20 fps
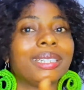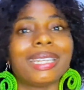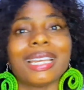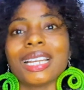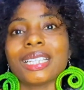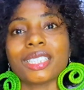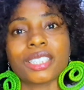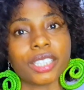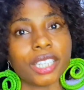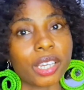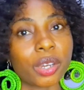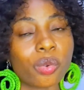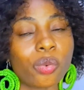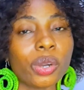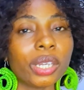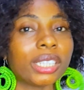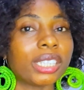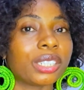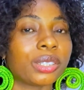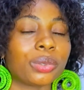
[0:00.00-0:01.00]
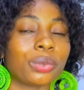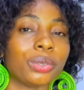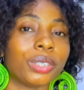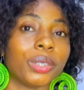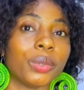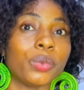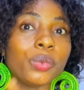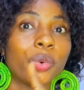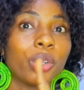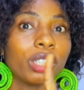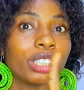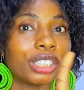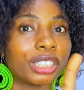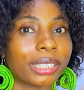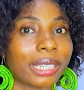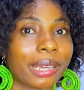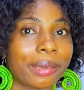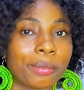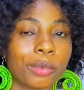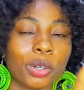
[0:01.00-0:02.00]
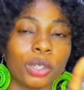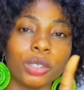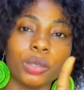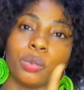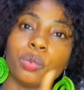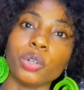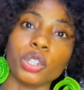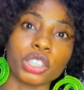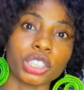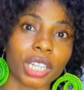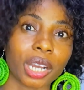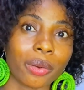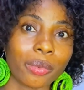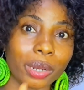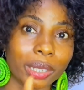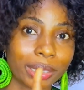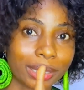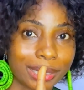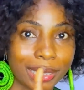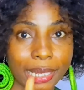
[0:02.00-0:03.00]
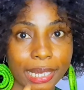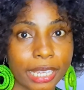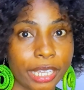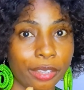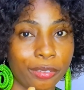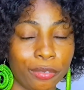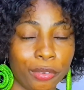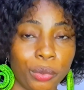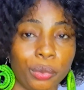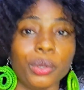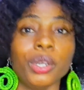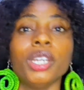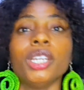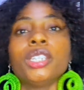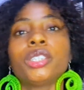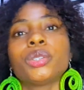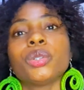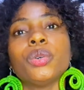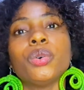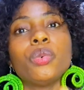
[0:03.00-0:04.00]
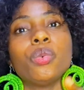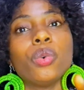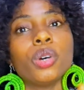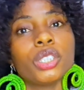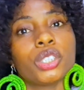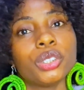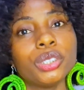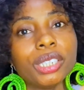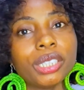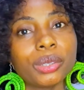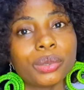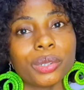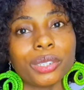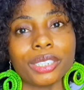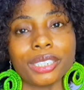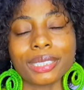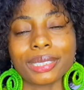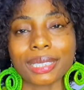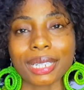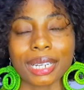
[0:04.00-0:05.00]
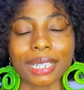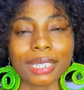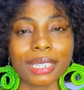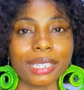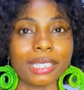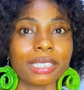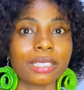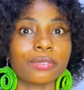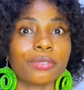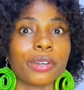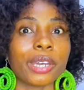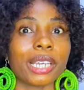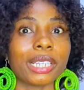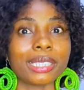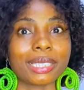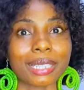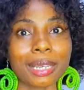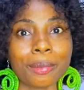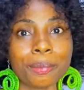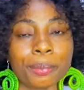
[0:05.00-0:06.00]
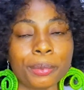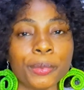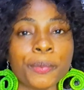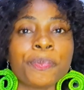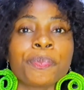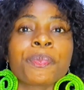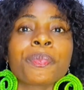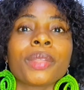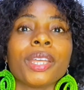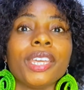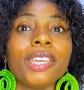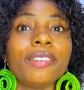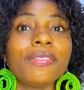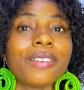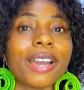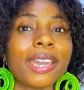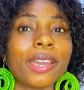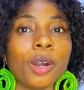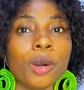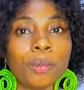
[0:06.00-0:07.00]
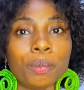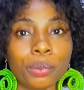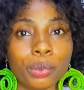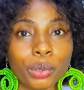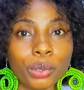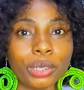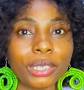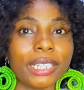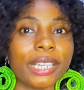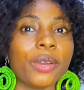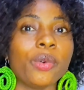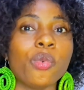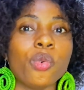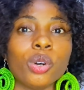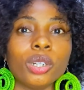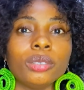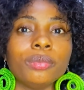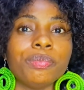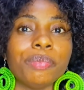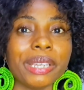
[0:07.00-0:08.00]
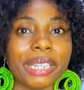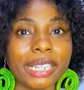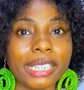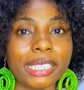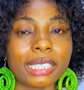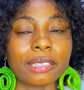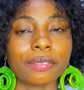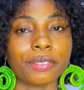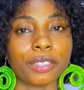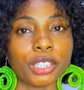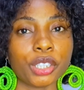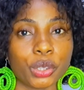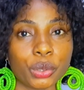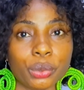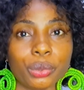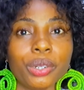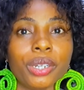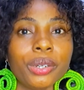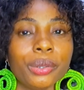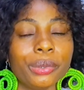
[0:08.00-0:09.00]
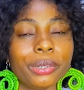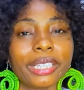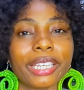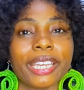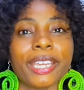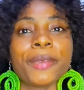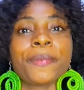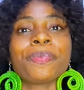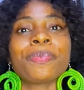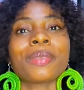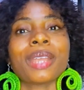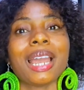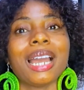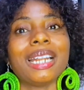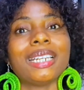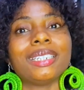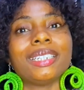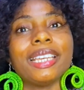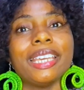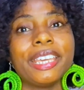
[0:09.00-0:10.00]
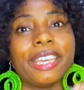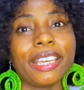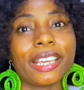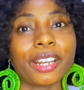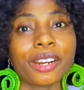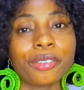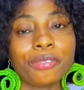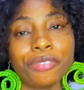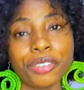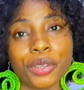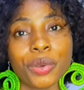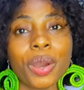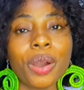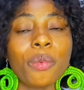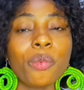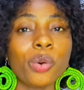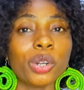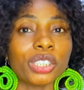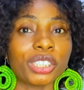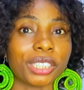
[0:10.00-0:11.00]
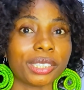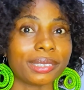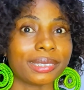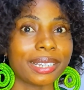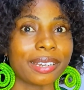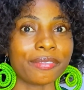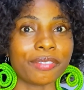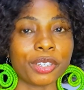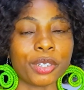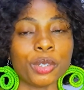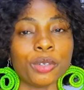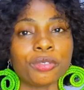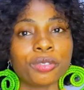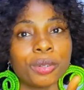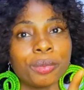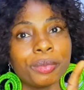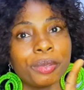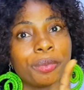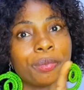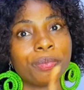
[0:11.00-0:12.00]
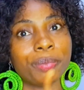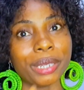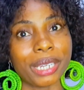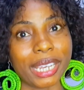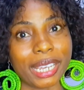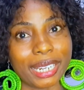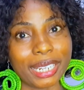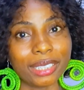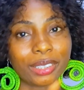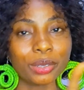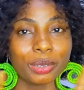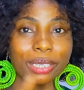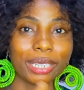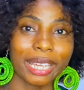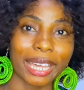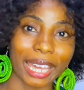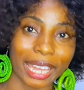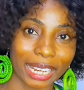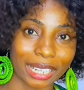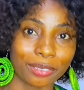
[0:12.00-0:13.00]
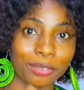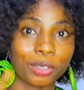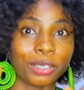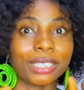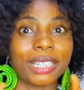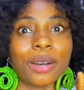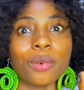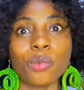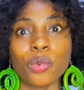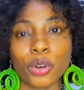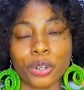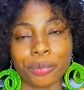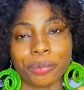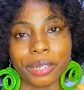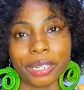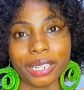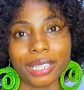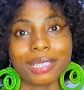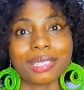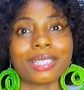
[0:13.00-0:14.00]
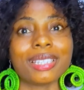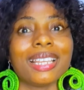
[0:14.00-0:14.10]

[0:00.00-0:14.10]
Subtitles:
that equates to the watch time or the watch hours they give you. So what you need to understand is, for example, if I upload a 1 minute video, okay, and a viewer watches that video from the beginning to the end for that 1 minute,